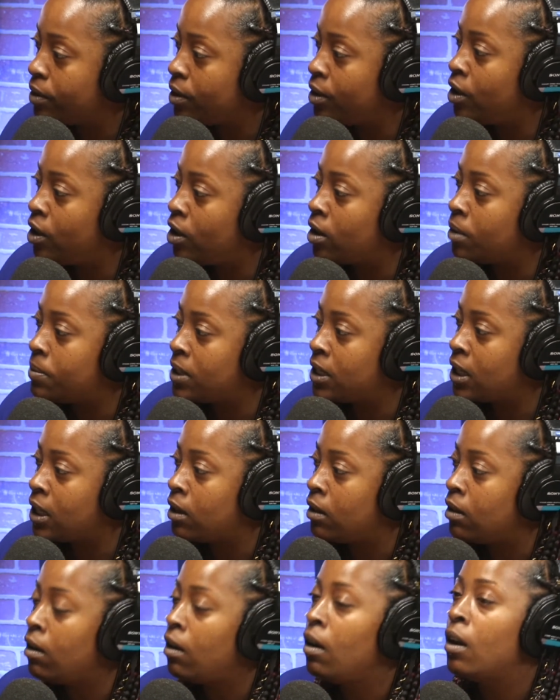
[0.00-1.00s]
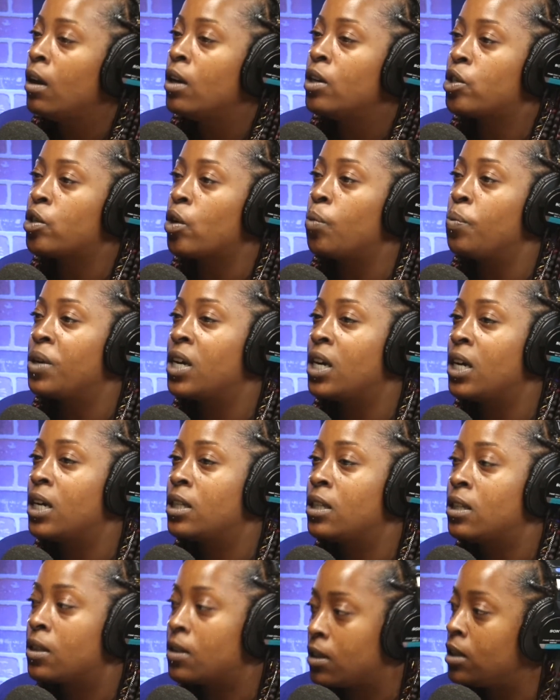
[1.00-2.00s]
You right, know what I'm saying? Right. So
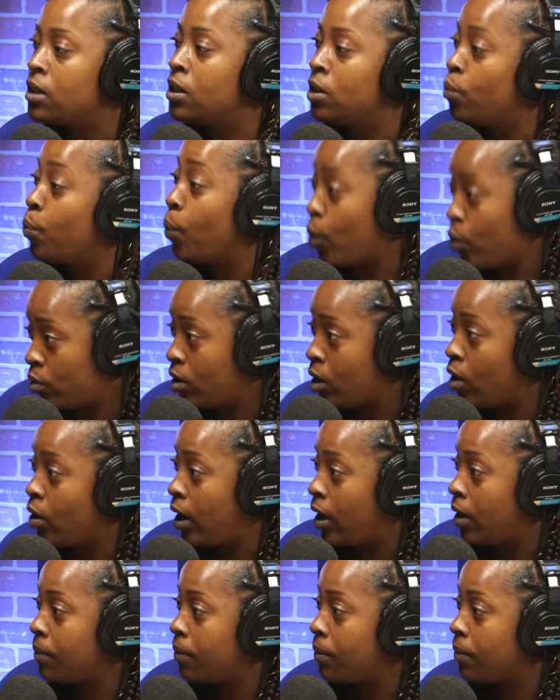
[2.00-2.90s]
because you well, well go ahead.